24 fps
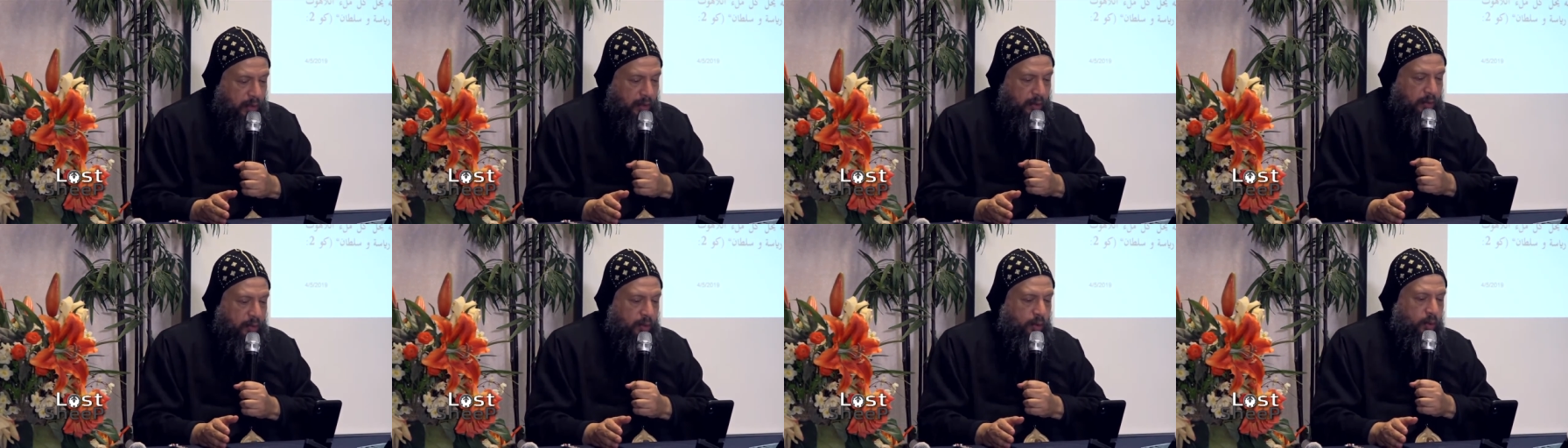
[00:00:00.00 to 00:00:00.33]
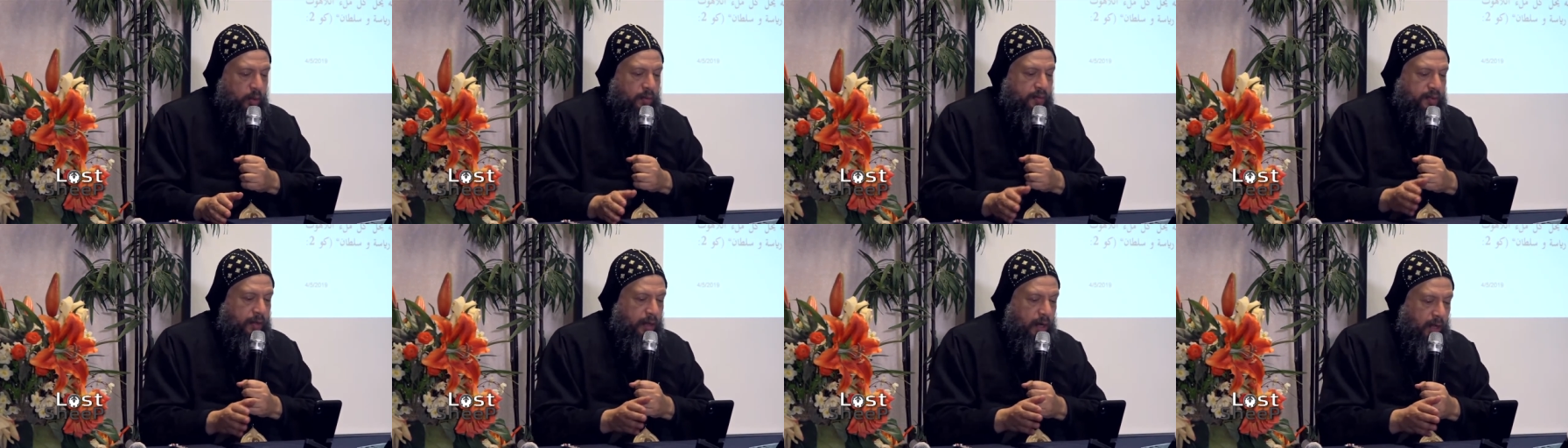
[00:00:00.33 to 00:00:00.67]

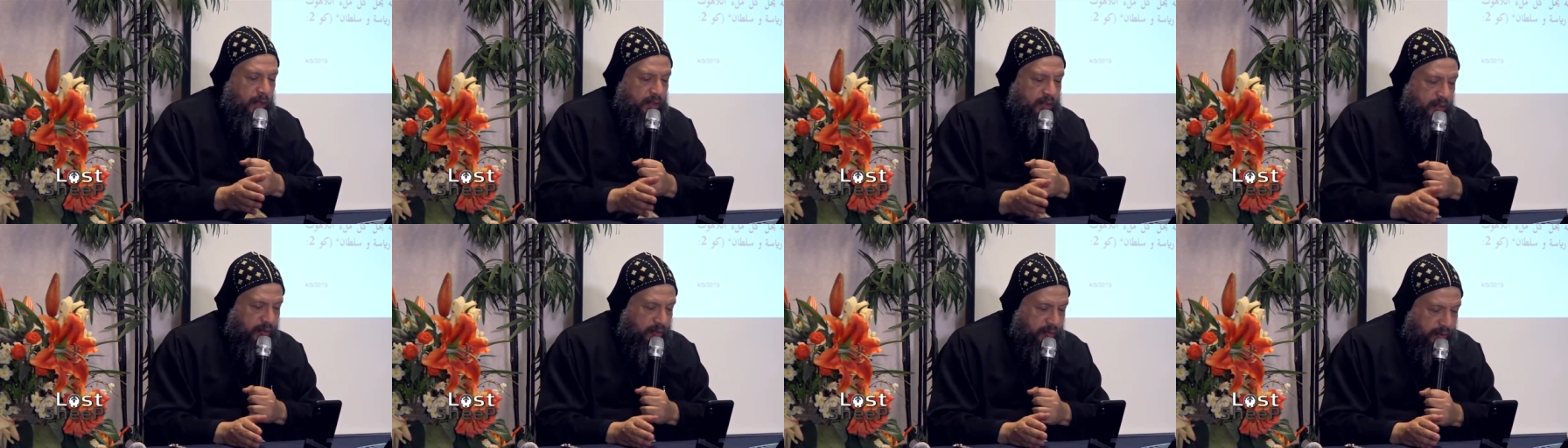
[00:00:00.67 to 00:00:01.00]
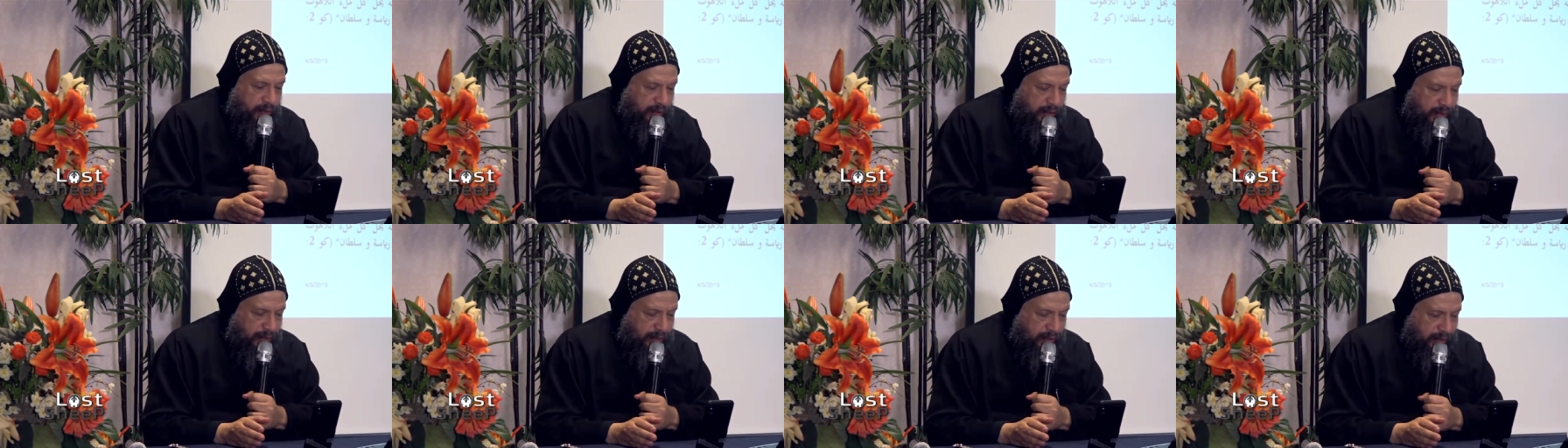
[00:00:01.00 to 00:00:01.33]
through
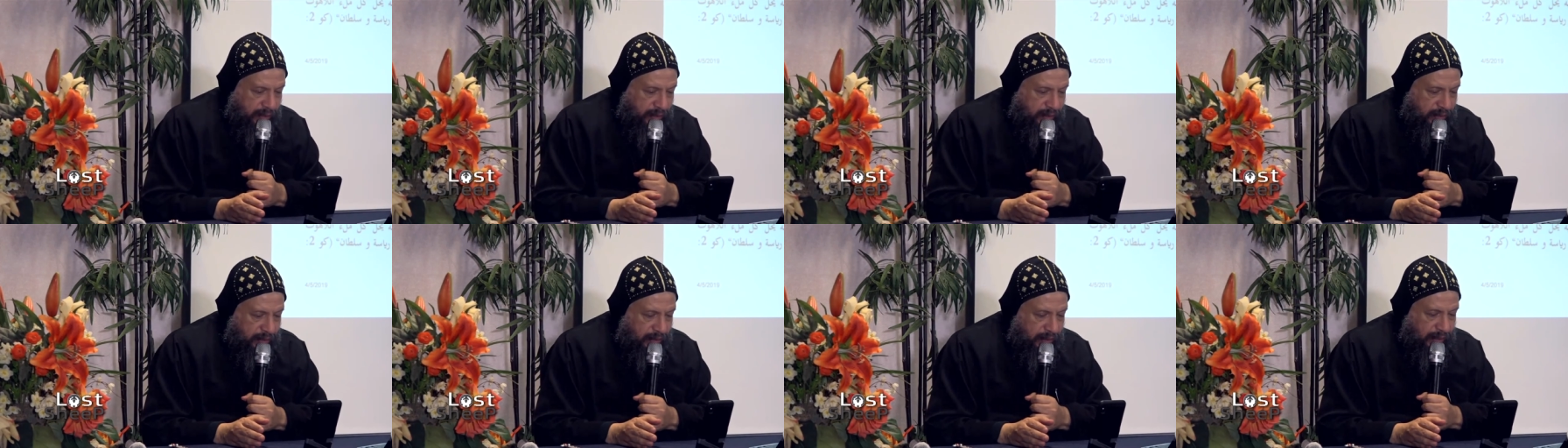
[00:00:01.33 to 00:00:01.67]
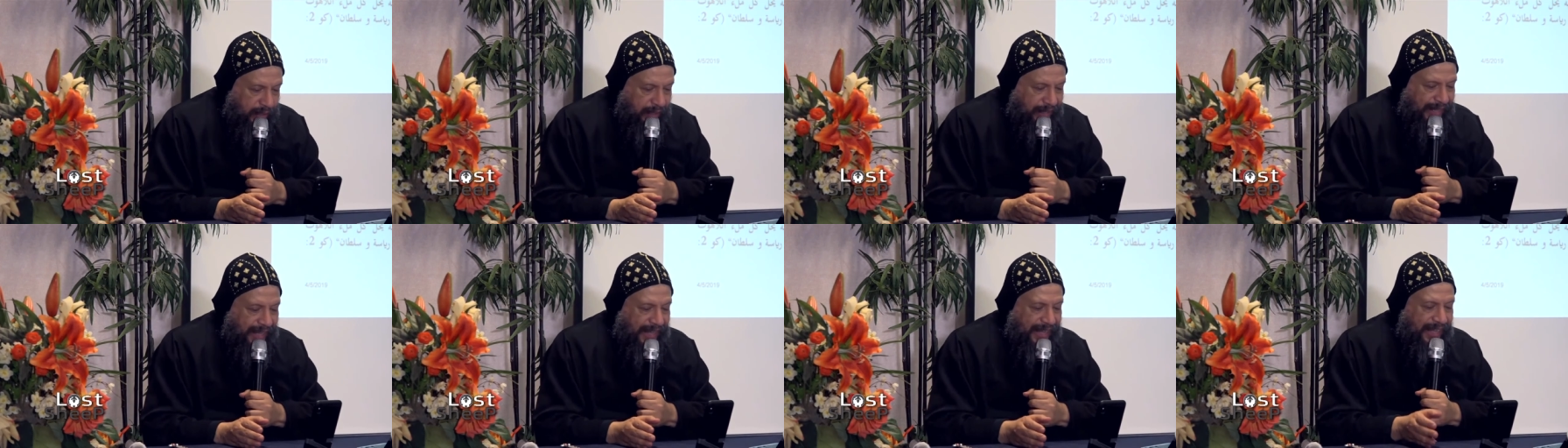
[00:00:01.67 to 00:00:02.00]
philosophy
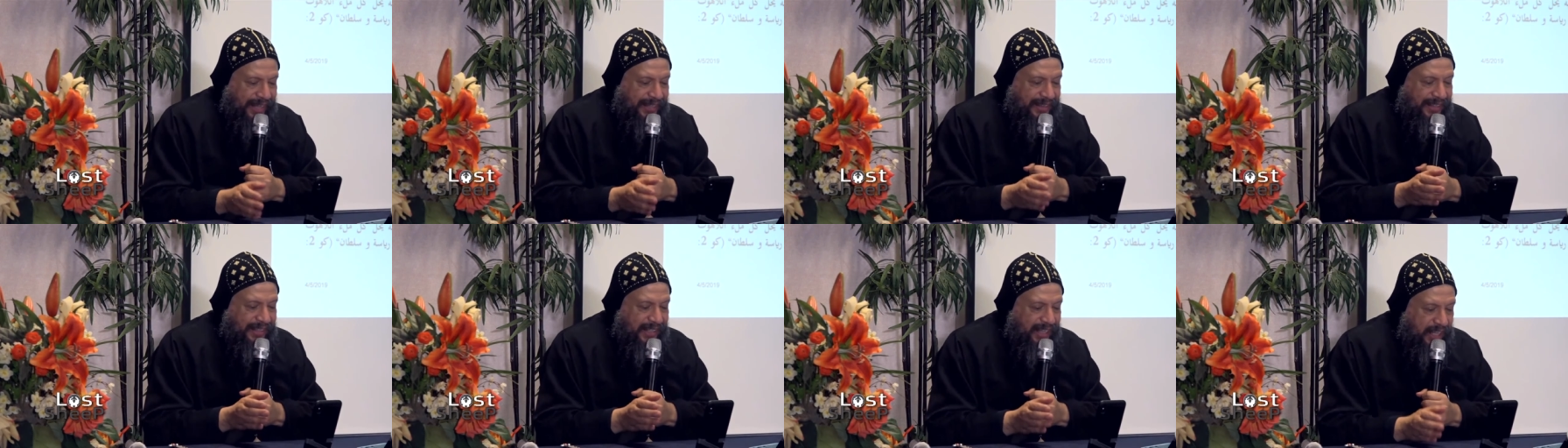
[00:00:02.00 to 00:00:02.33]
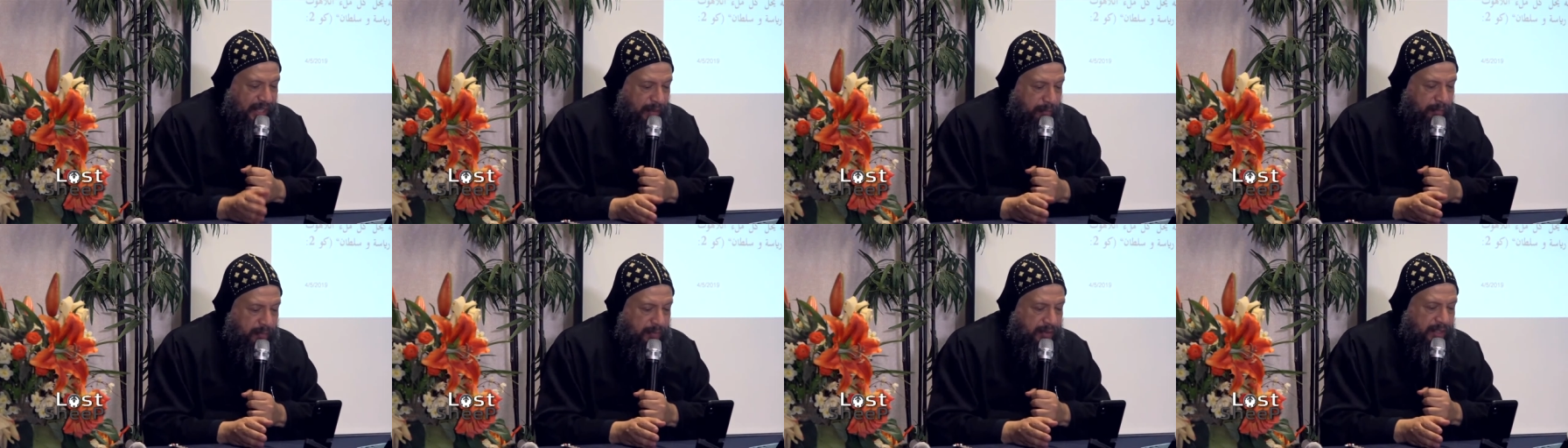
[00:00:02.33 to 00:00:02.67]
and
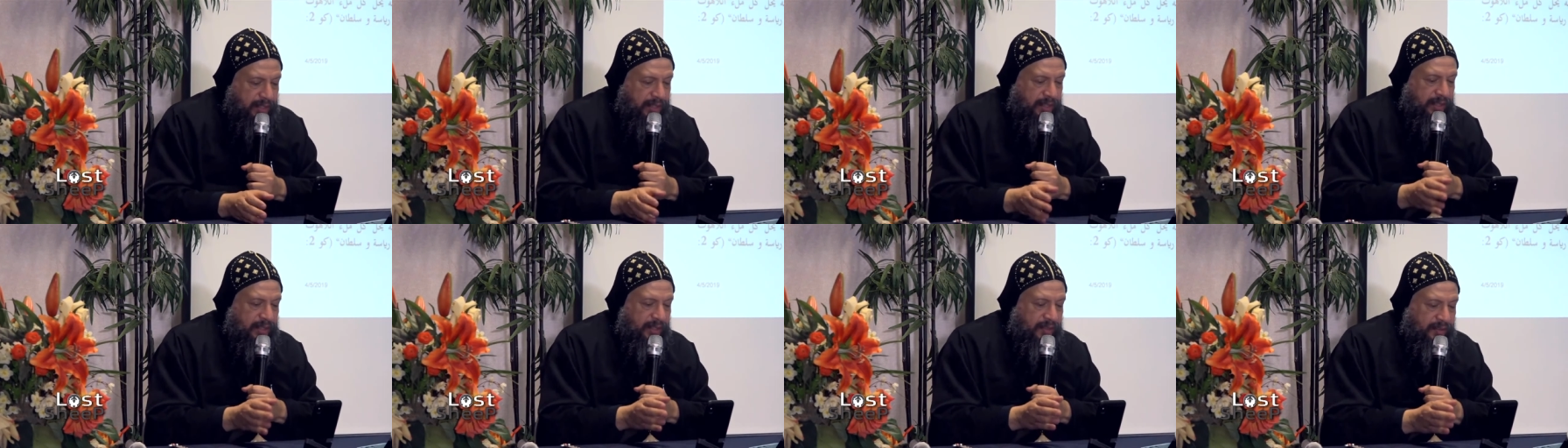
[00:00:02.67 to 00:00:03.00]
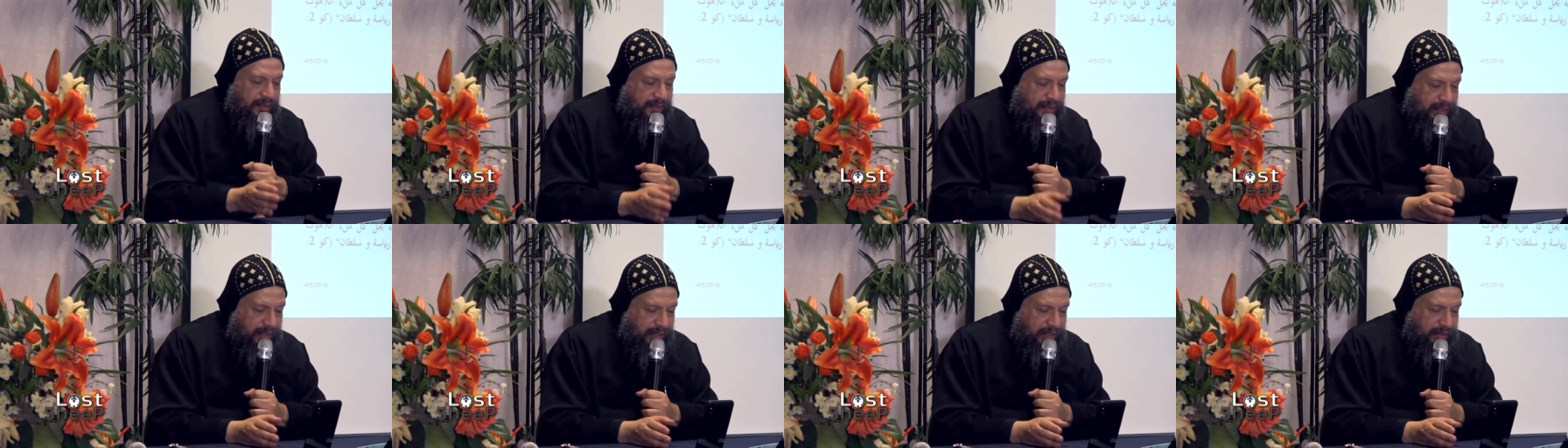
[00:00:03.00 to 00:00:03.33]
empty
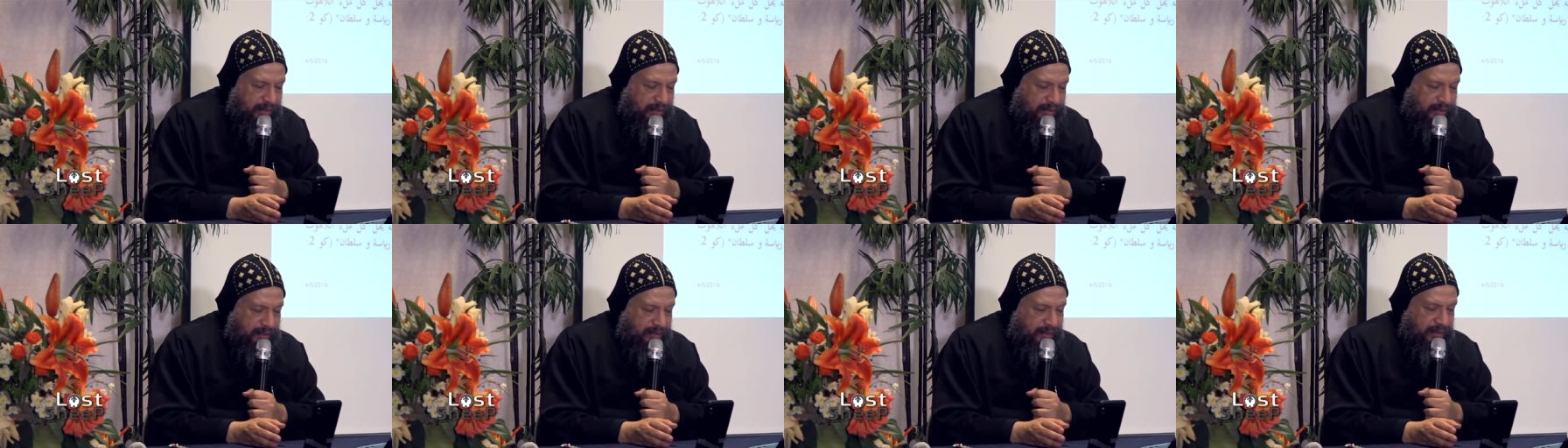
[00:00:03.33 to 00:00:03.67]
deceit,